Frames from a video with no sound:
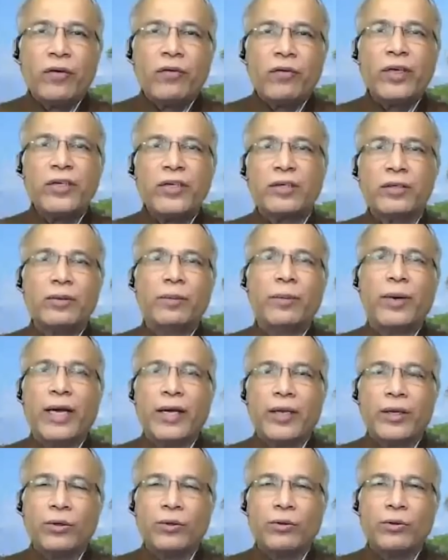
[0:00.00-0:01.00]
he stood by
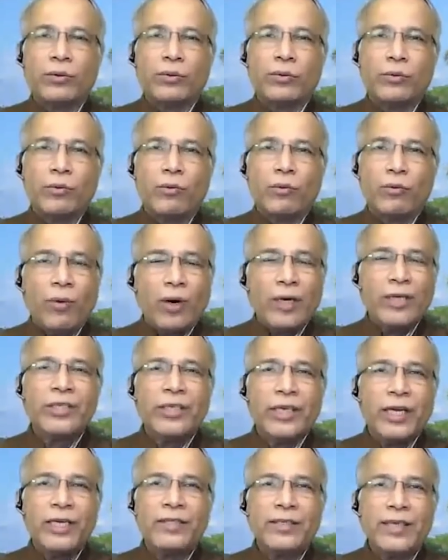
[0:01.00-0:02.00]
you, what
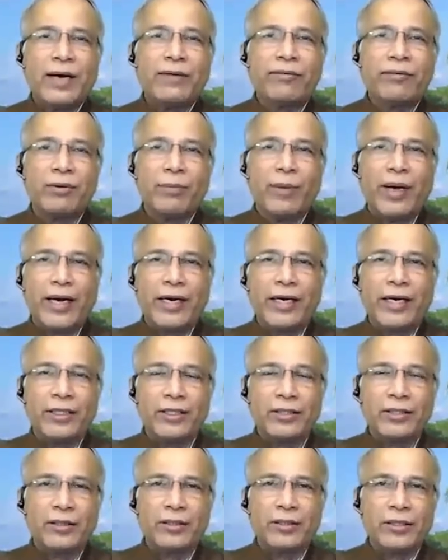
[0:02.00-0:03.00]
changed after
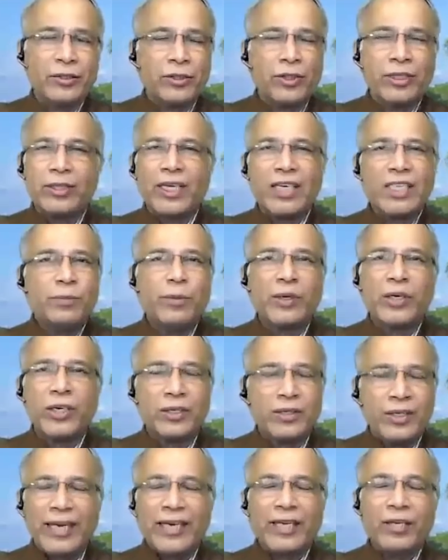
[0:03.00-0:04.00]
marriage? Is it just
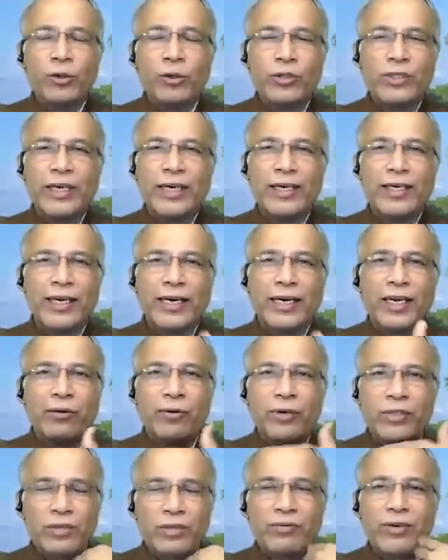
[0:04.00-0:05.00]
because, like you said, that he
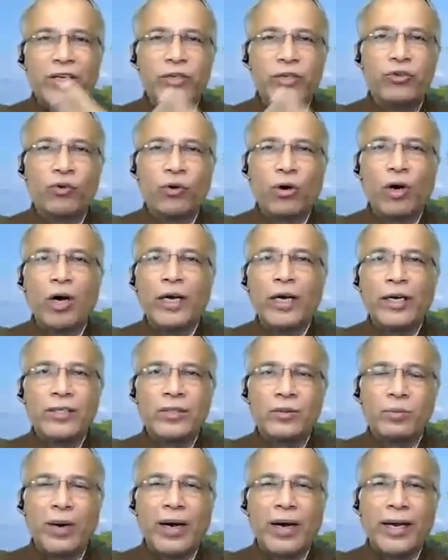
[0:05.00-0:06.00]
wasn't very strong in
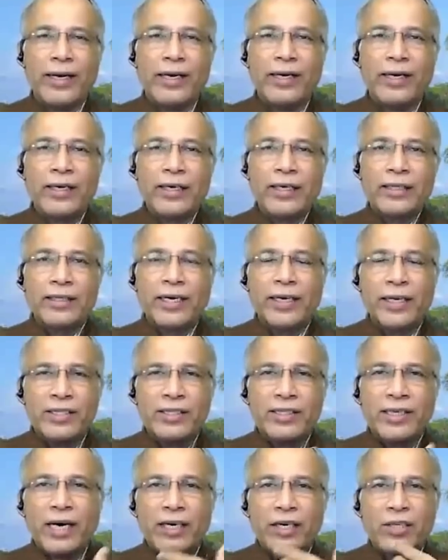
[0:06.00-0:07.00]
his mind that he
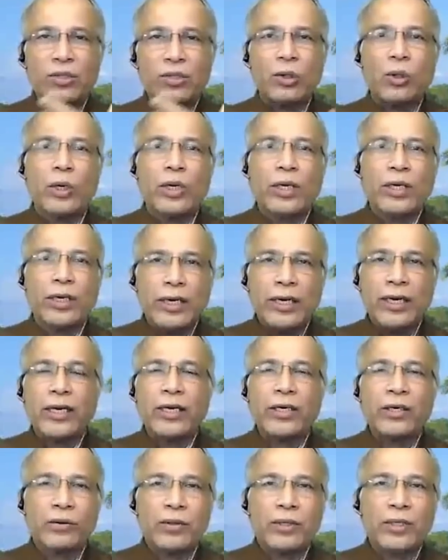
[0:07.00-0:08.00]
started slowly
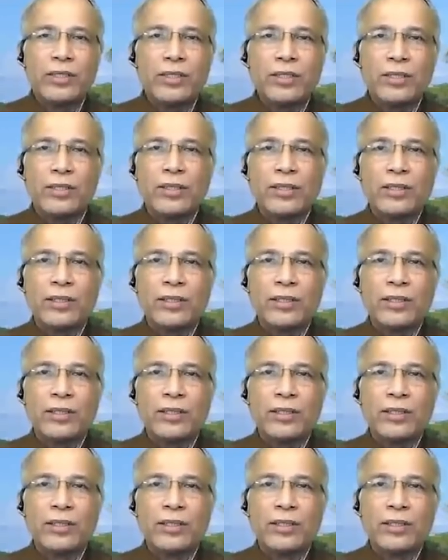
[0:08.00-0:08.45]
yielding to this?